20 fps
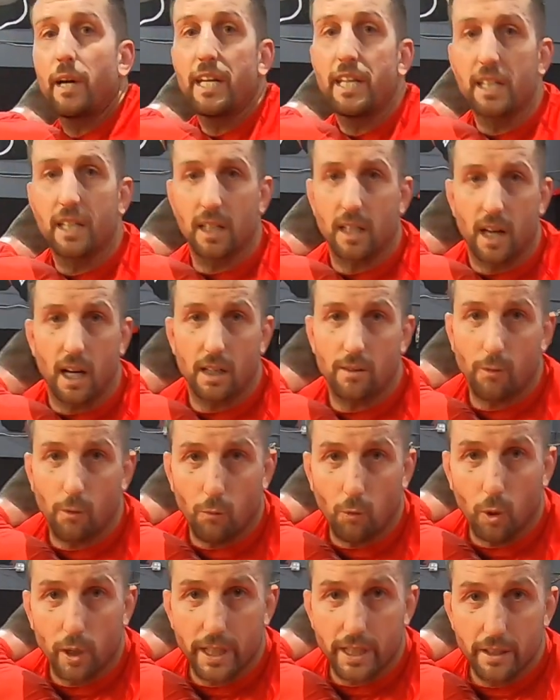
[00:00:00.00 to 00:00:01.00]
way he can kind of
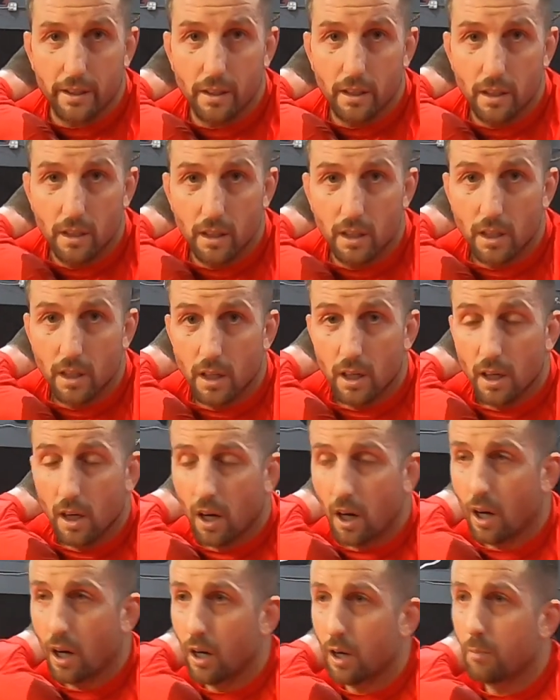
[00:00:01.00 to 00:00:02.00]
avoid it.
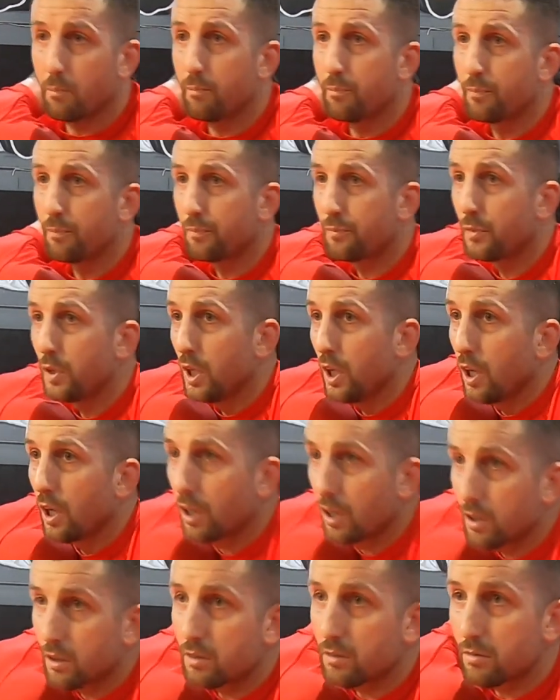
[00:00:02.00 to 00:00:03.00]

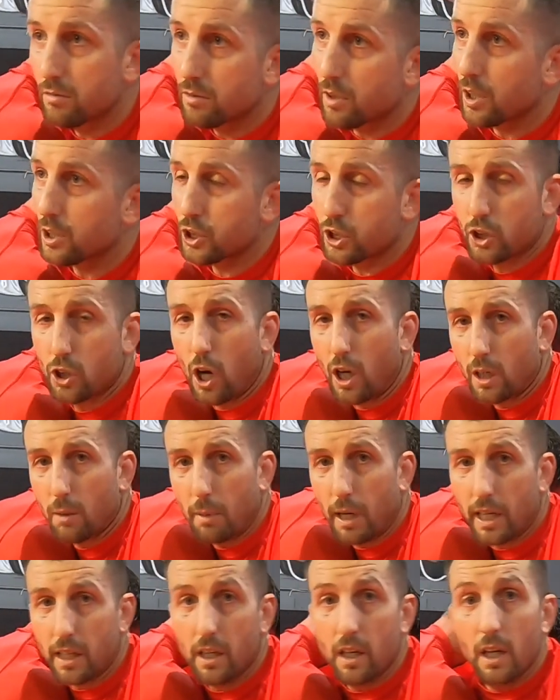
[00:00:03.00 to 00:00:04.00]
I'll just talk
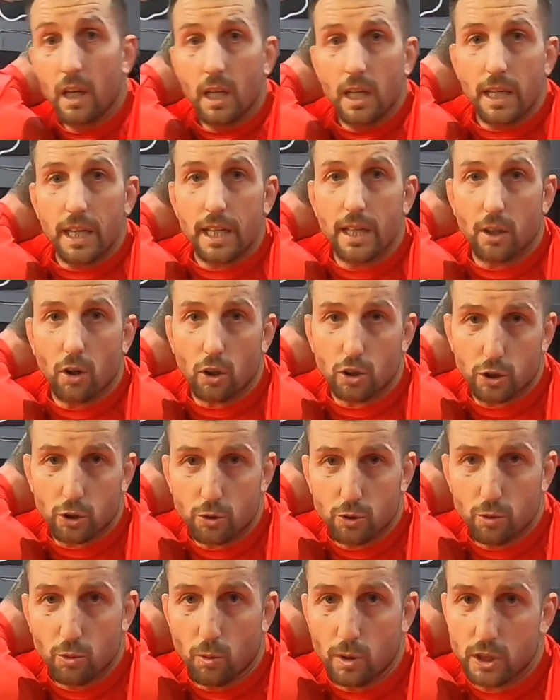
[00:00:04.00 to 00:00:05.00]
about it. He can also
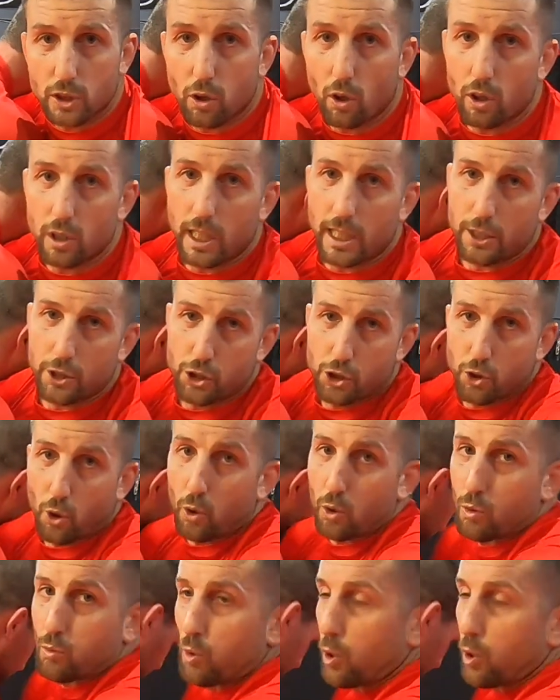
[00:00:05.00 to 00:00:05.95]
do what's called like a shoulder